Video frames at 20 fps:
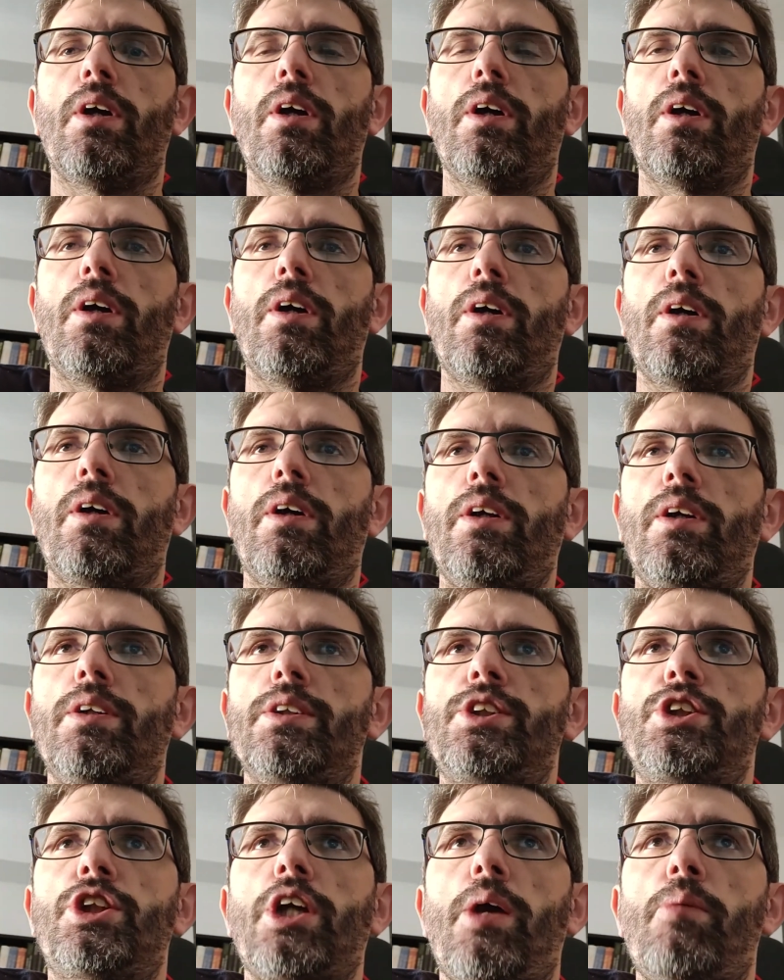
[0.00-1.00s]
Uh, in
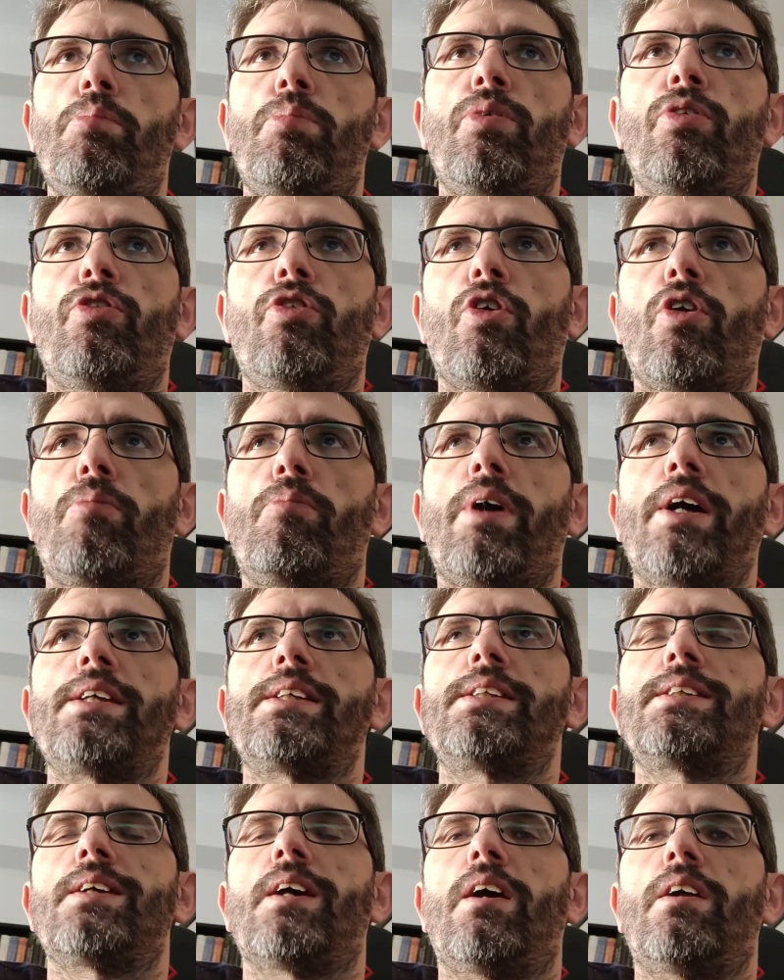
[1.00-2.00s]
shape for my
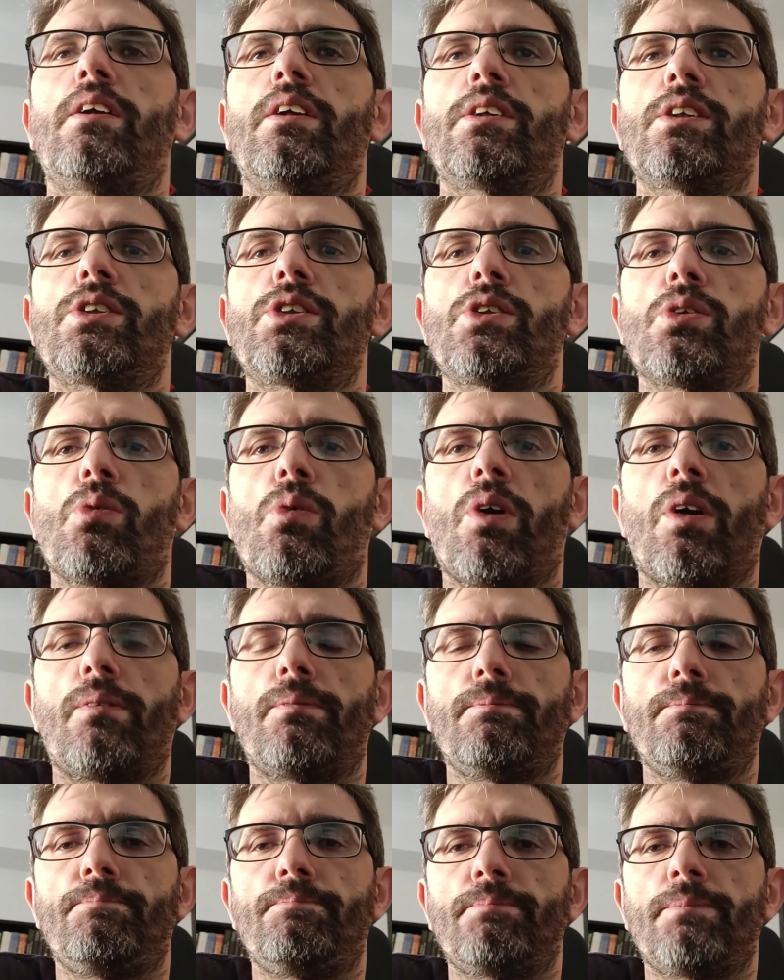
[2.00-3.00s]
son and so on.
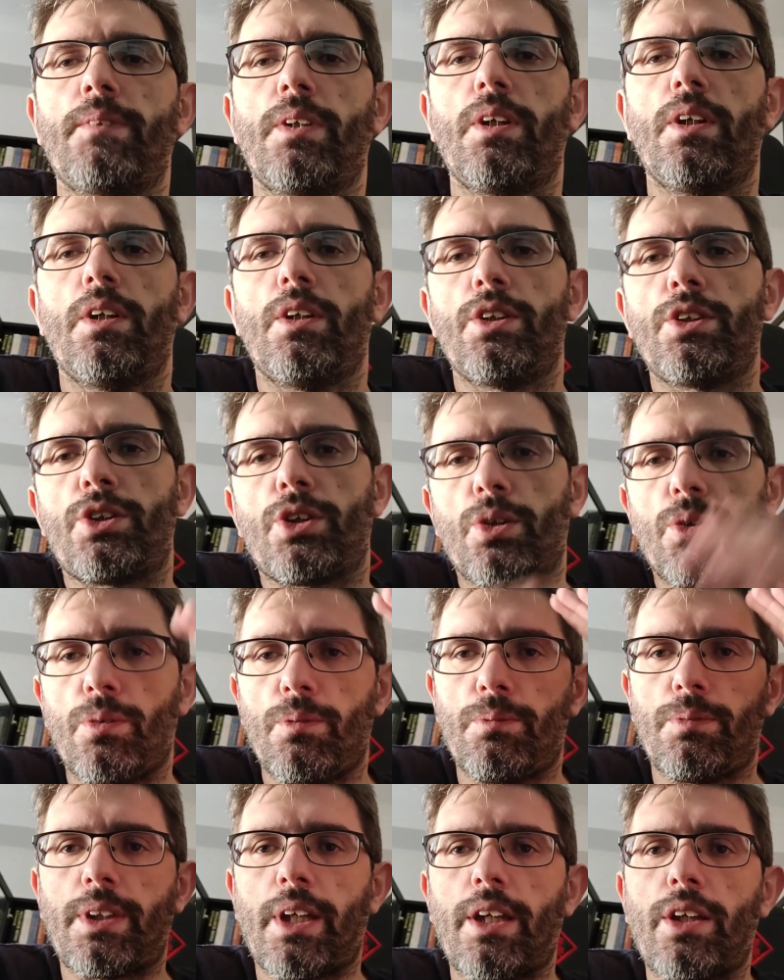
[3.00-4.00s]
So
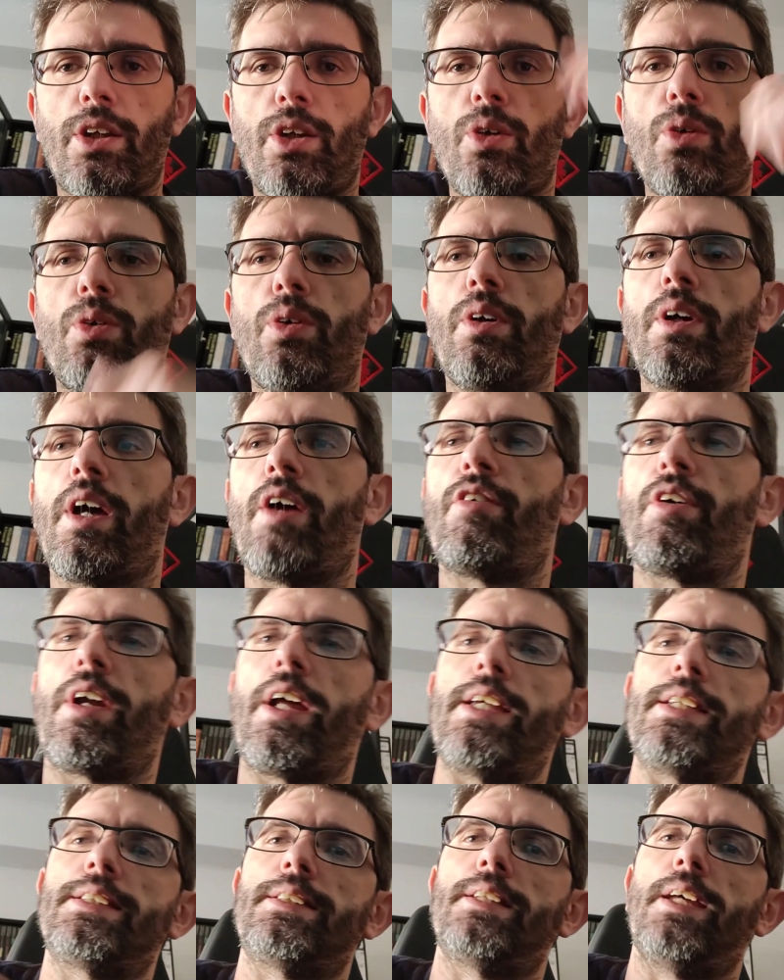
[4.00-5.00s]
thank you, have a
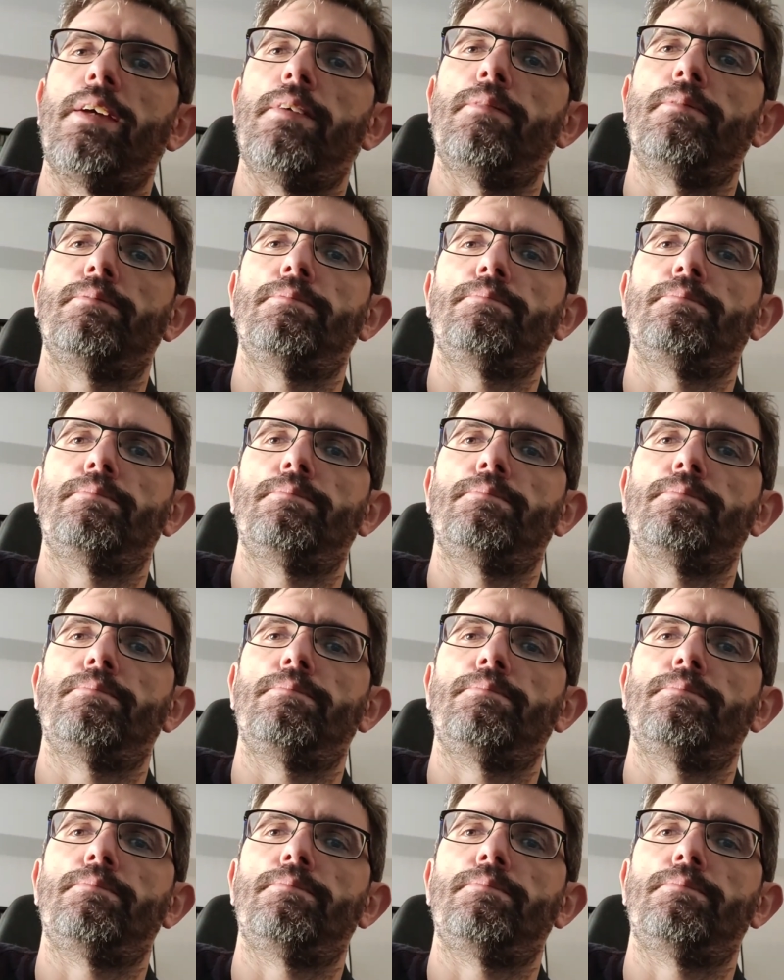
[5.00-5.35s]
nice day.